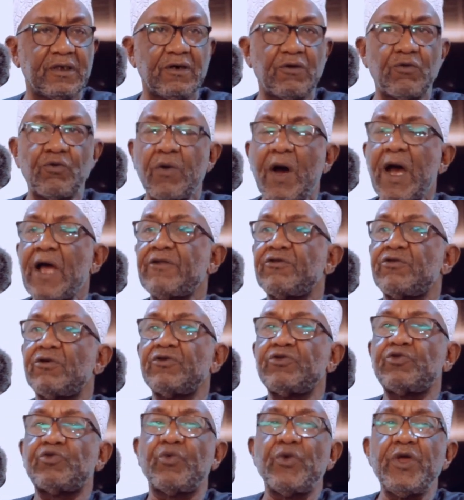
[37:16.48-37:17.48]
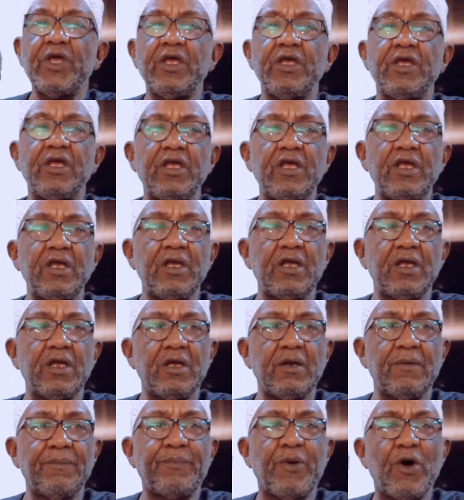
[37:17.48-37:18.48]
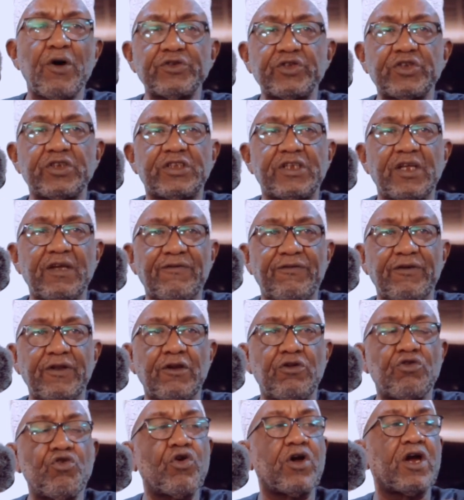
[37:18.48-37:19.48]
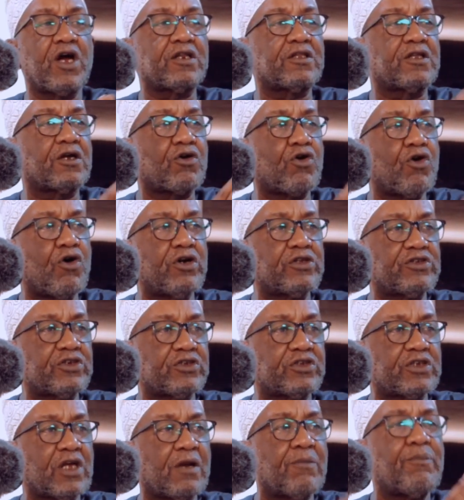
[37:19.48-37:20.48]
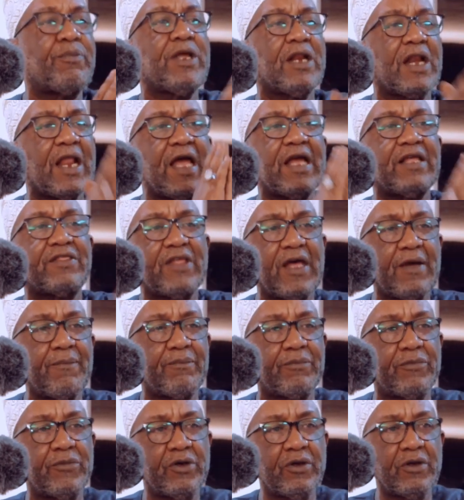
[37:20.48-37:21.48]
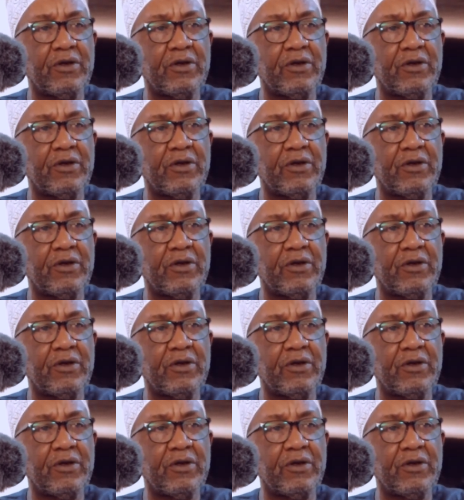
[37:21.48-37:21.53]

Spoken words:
Why don't we positively look at the Khojas and be like them?